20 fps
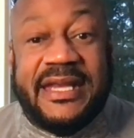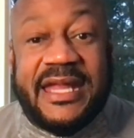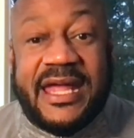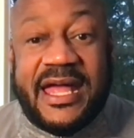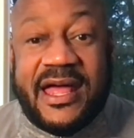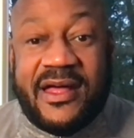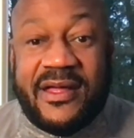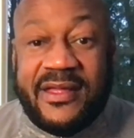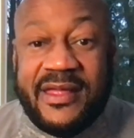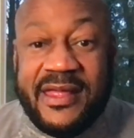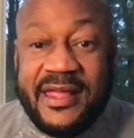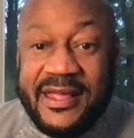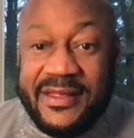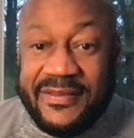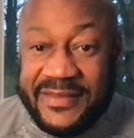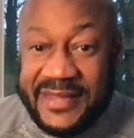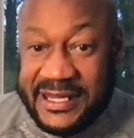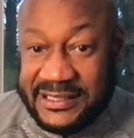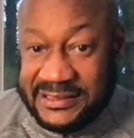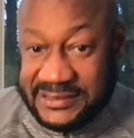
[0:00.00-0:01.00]
Now
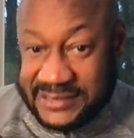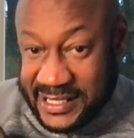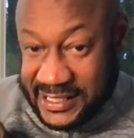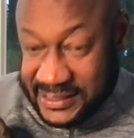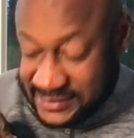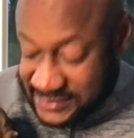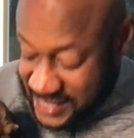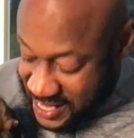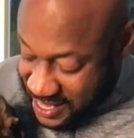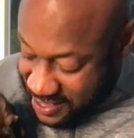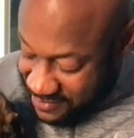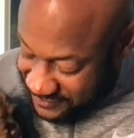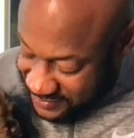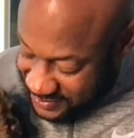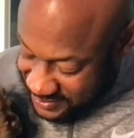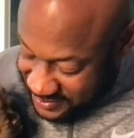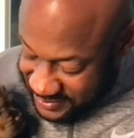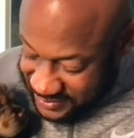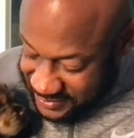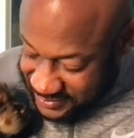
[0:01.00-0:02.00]
they chase after
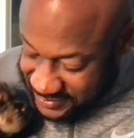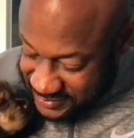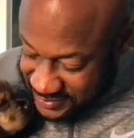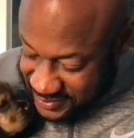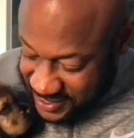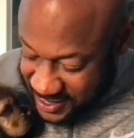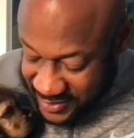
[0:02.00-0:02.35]
each